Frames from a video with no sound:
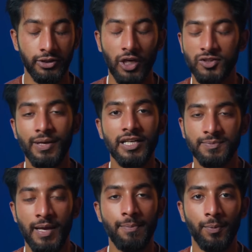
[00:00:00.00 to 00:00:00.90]
just
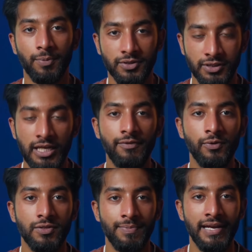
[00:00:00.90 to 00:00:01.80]
because people perceive
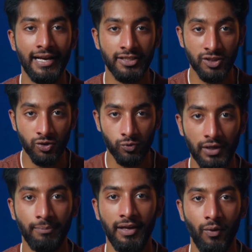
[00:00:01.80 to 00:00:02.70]
you to be
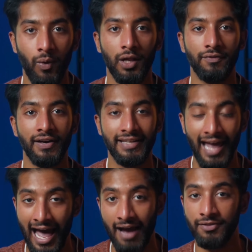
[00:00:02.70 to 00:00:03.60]
extremely qualified to
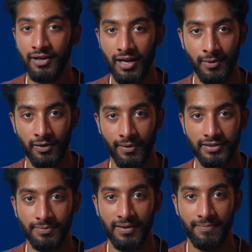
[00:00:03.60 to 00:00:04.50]
have that name in your
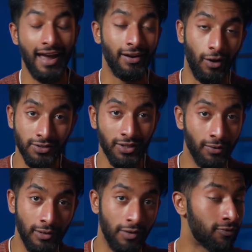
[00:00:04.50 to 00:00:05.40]
resume. And
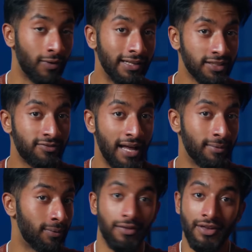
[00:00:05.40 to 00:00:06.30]
also, your friends and
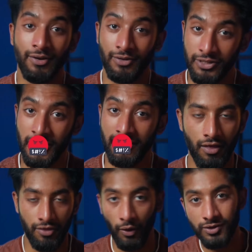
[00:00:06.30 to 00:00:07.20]
family will think you're the shit.
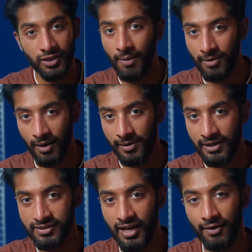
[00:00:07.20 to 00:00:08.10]
Those top
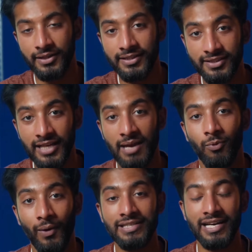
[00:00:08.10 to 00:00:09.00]
companies carry the same
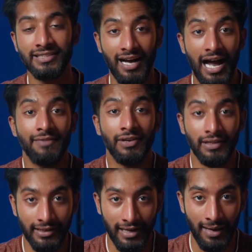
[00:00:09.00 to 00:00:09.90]
weight as Ivy
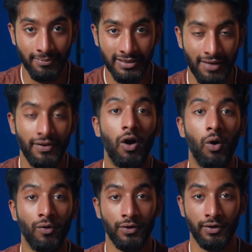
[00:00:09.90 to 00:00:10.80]
League names, as having
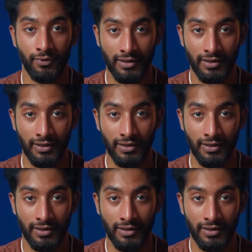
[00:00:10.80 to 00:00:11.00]
Harvard on your